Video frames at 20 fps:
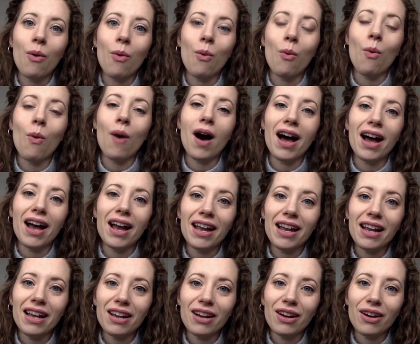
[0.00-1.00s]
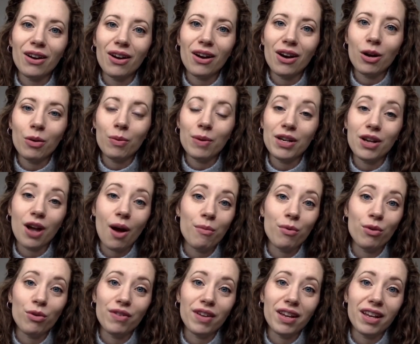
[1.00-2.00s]
Why are we not
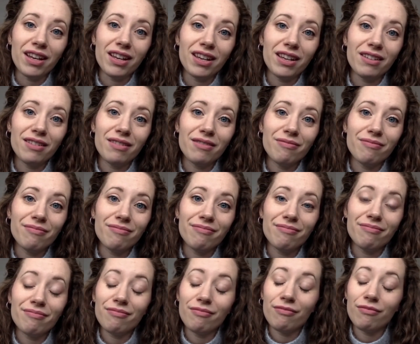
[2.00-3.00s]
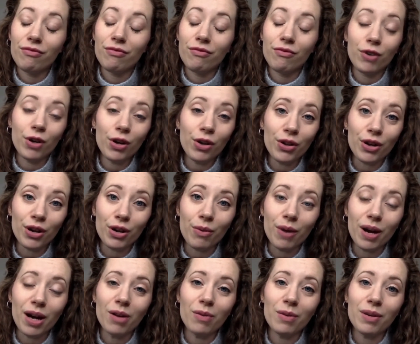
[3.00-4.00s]
moving further?
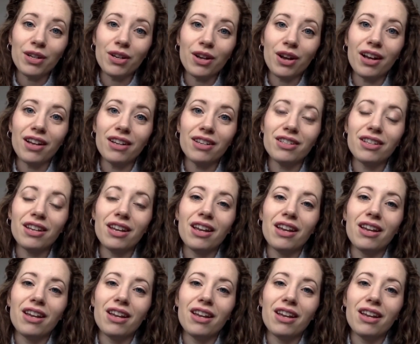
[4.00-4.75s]
Why are we not